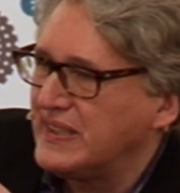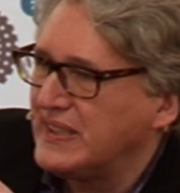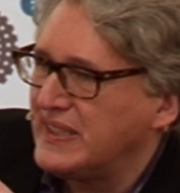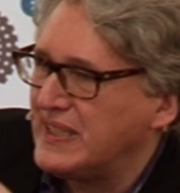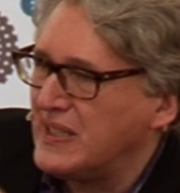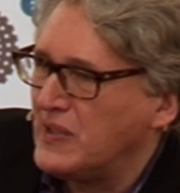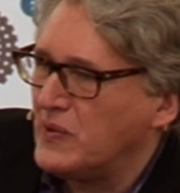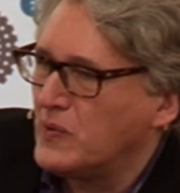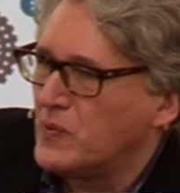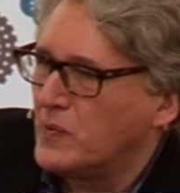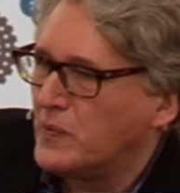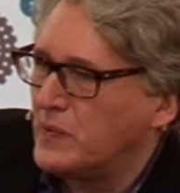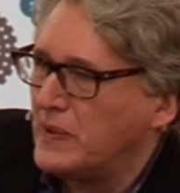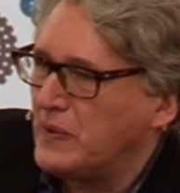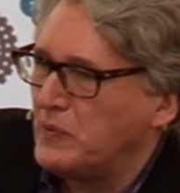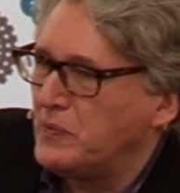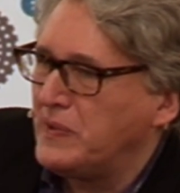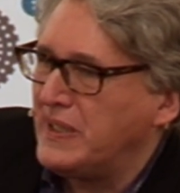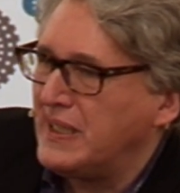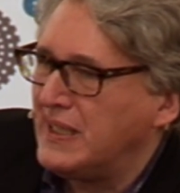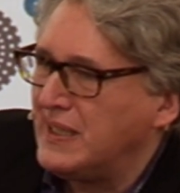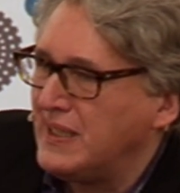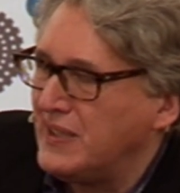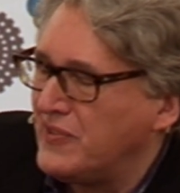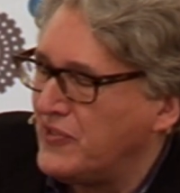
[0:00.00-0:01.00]
yeah,
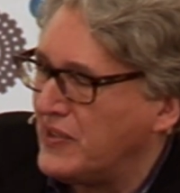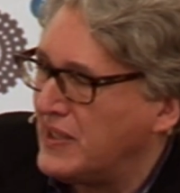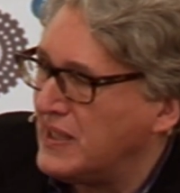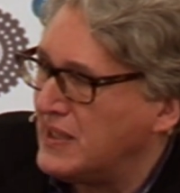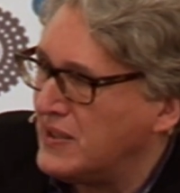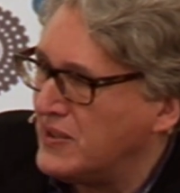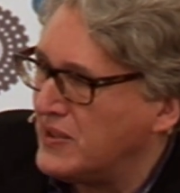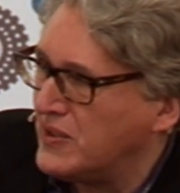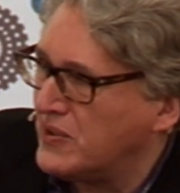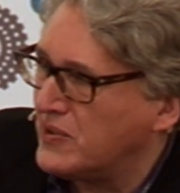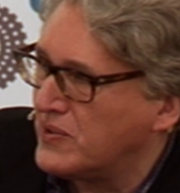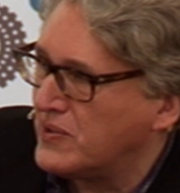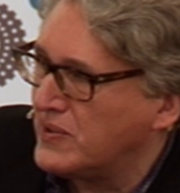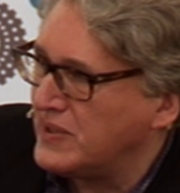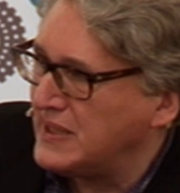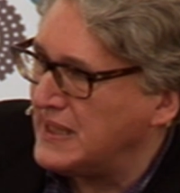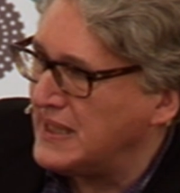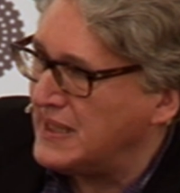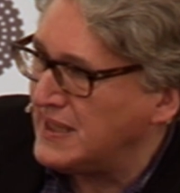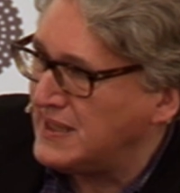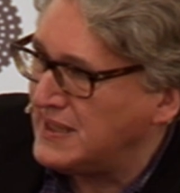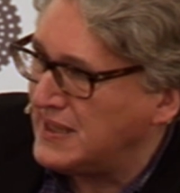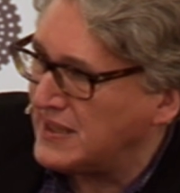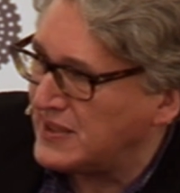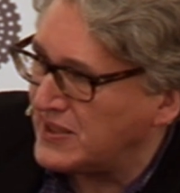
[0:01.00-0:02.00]
we have our own
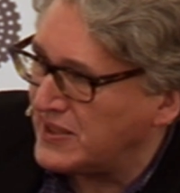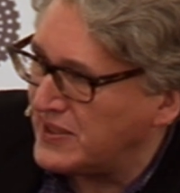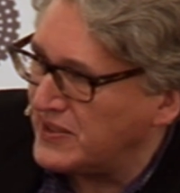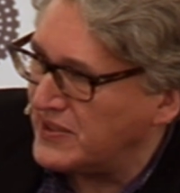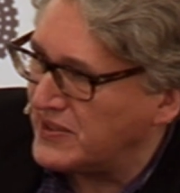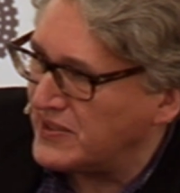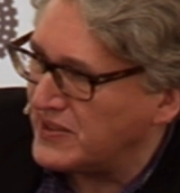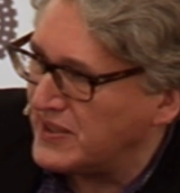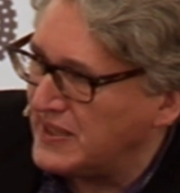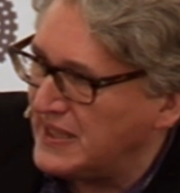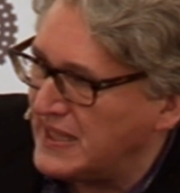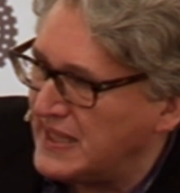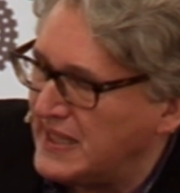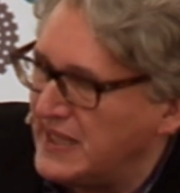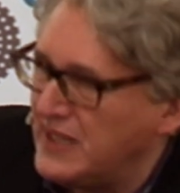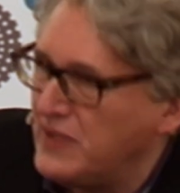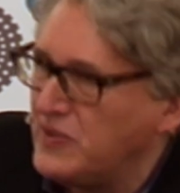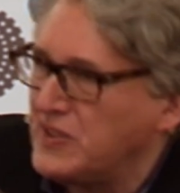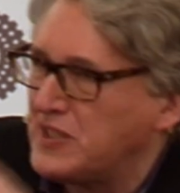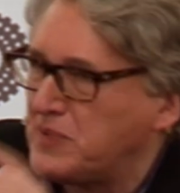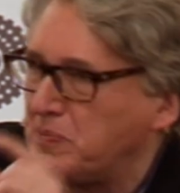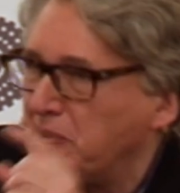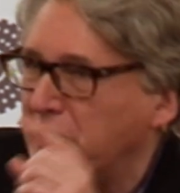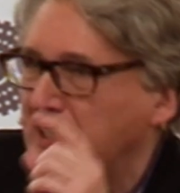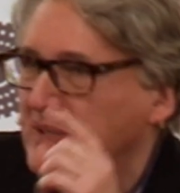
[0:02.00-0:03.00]
attitude. Yeah, if
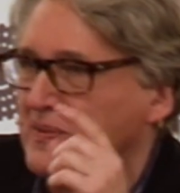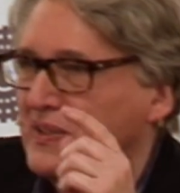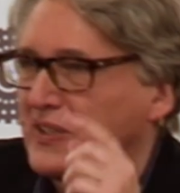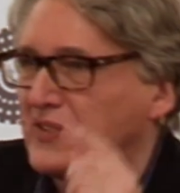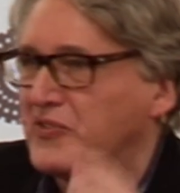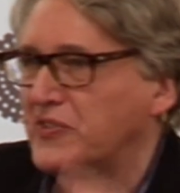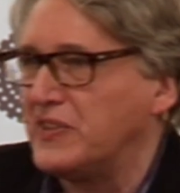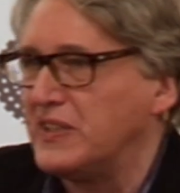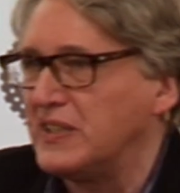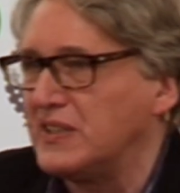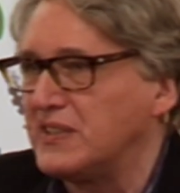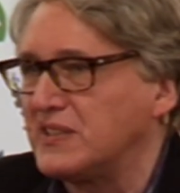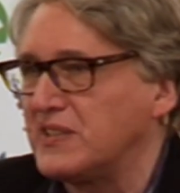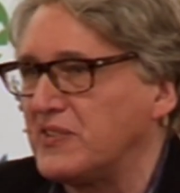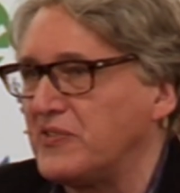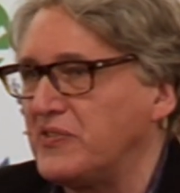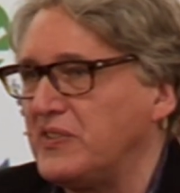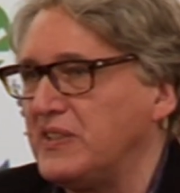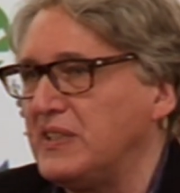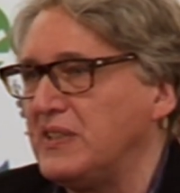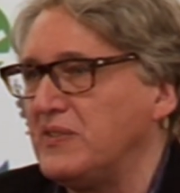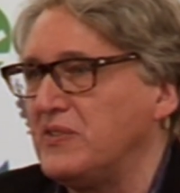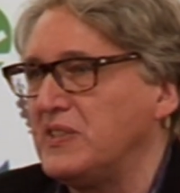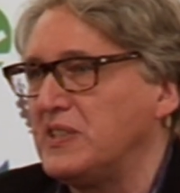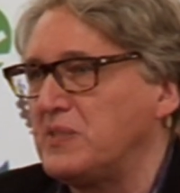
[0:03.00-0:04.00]
we speak about
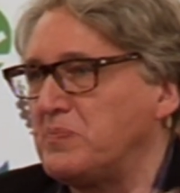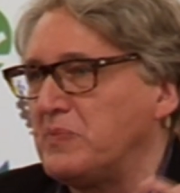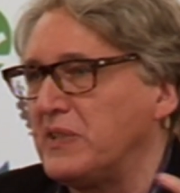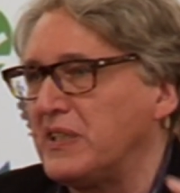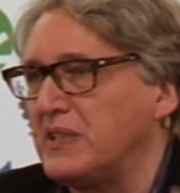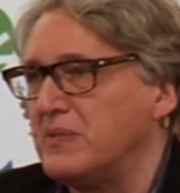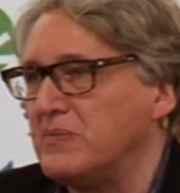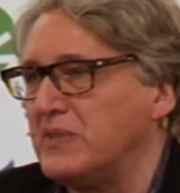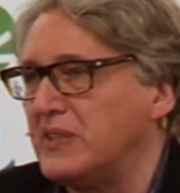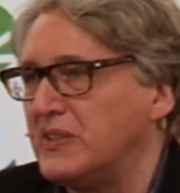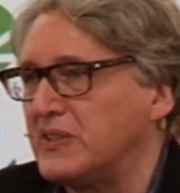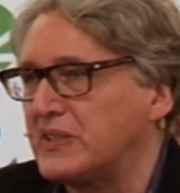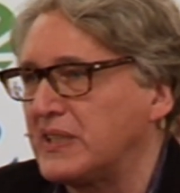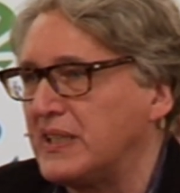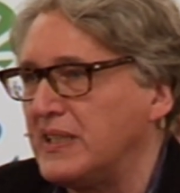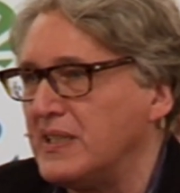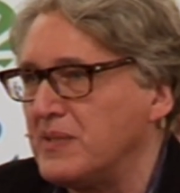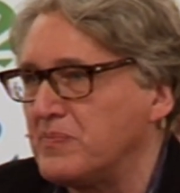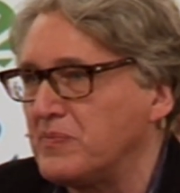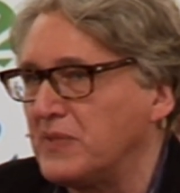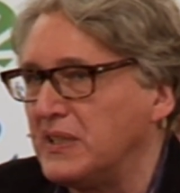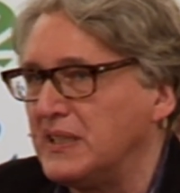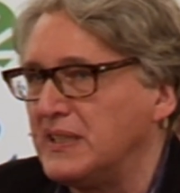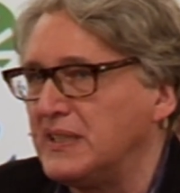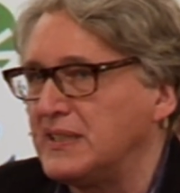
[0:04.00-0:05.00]
philosophy, if we speak about
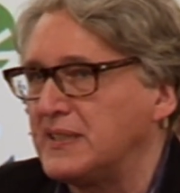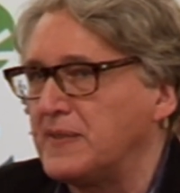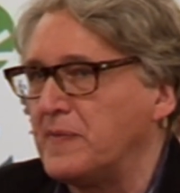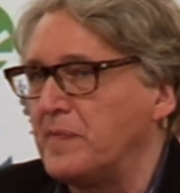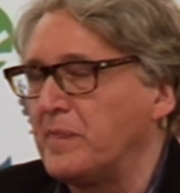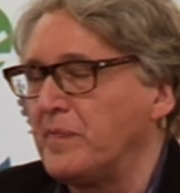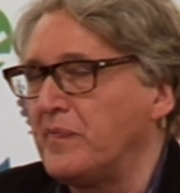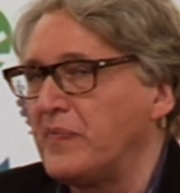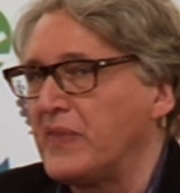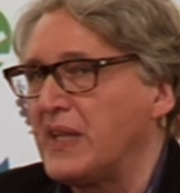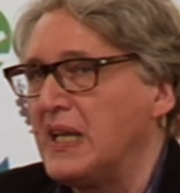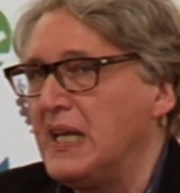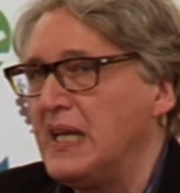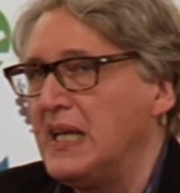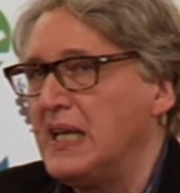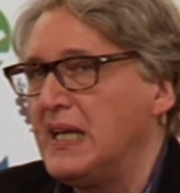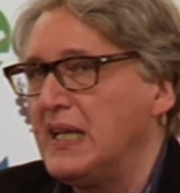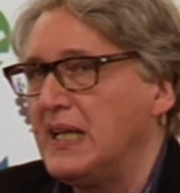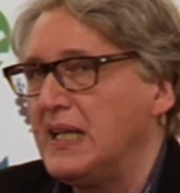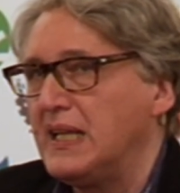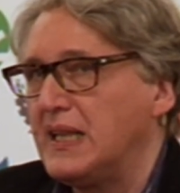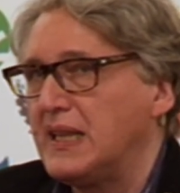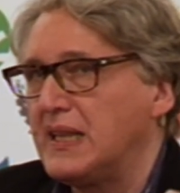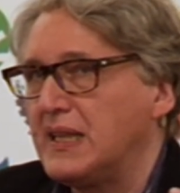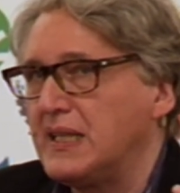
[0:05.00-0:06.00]
capitalism,
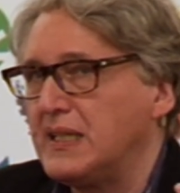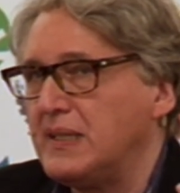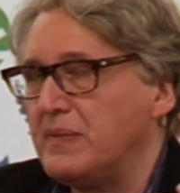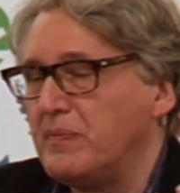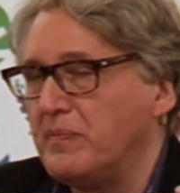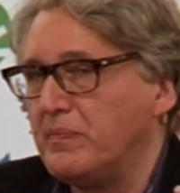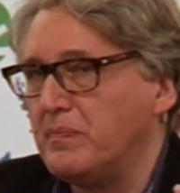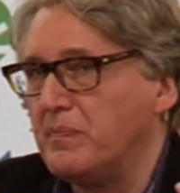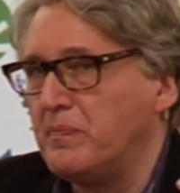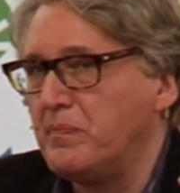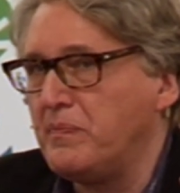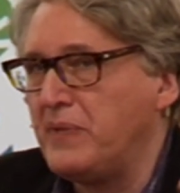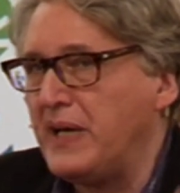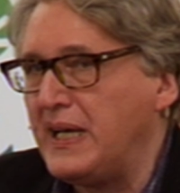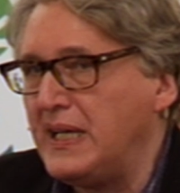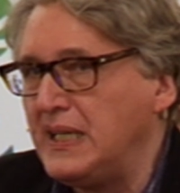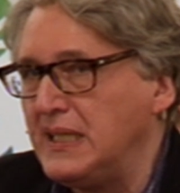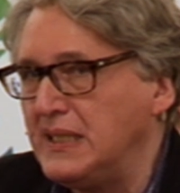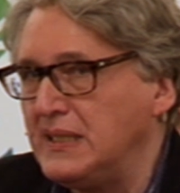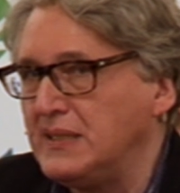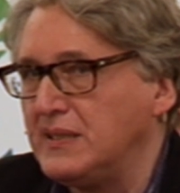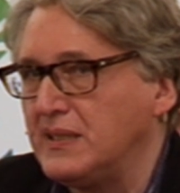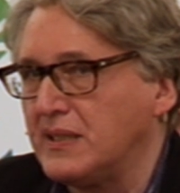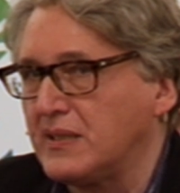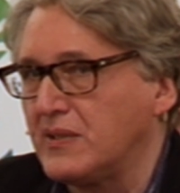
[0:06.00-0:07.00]
the
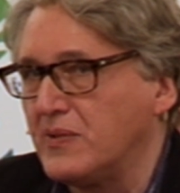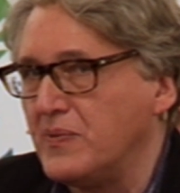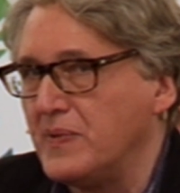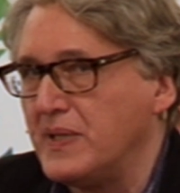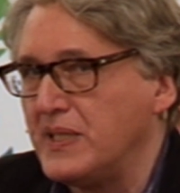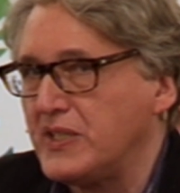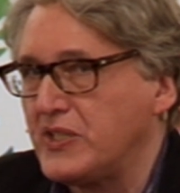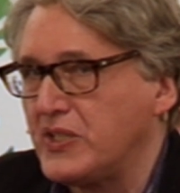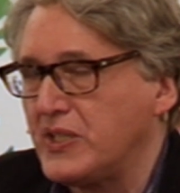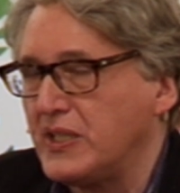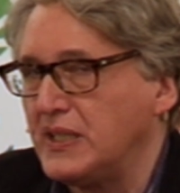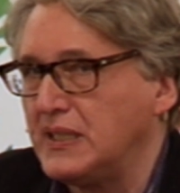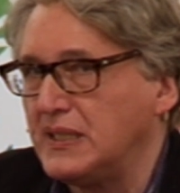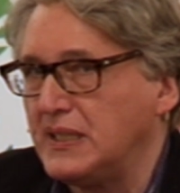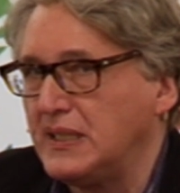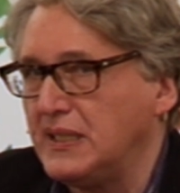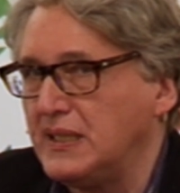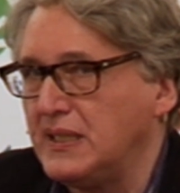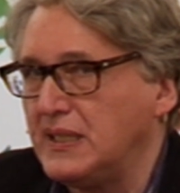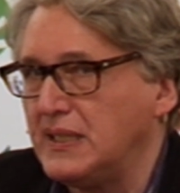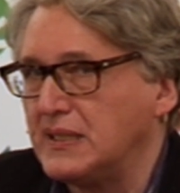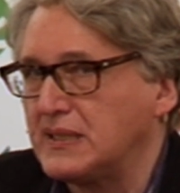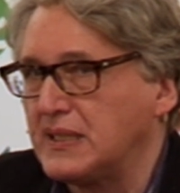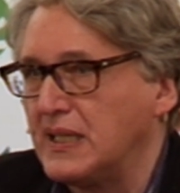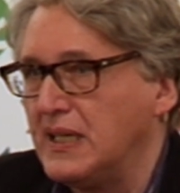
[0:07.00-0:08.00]
basic question
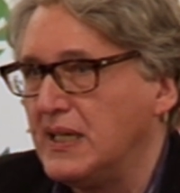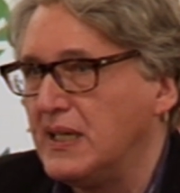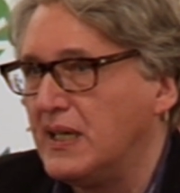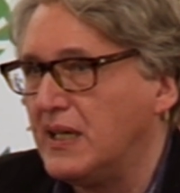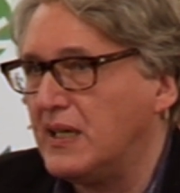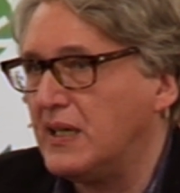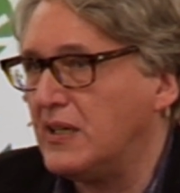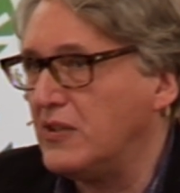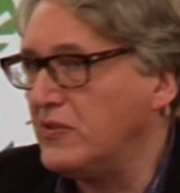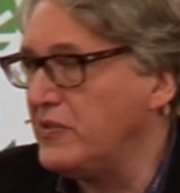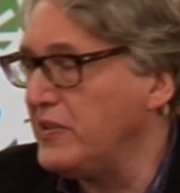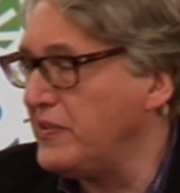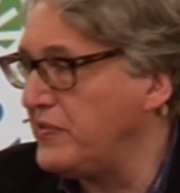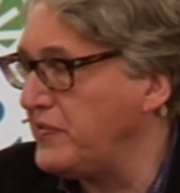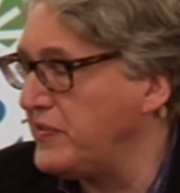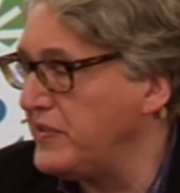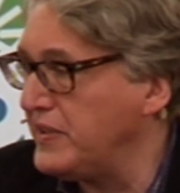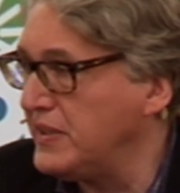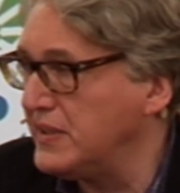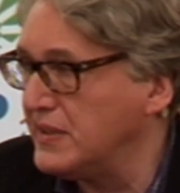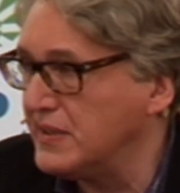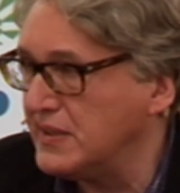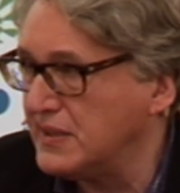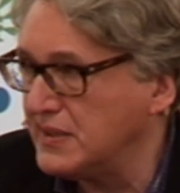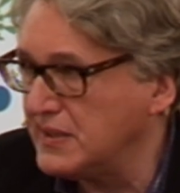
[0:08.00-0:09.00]
is how we
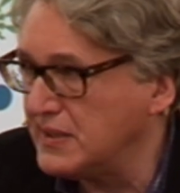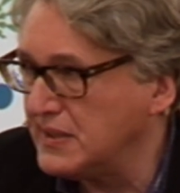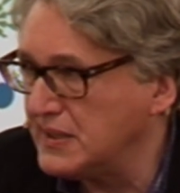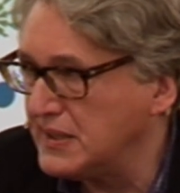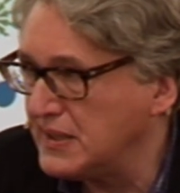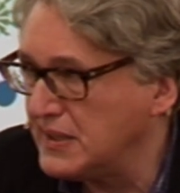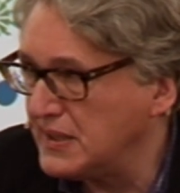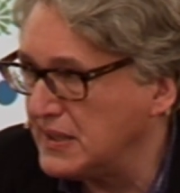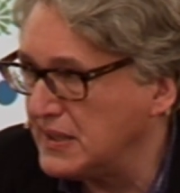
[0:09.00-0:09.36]
feel,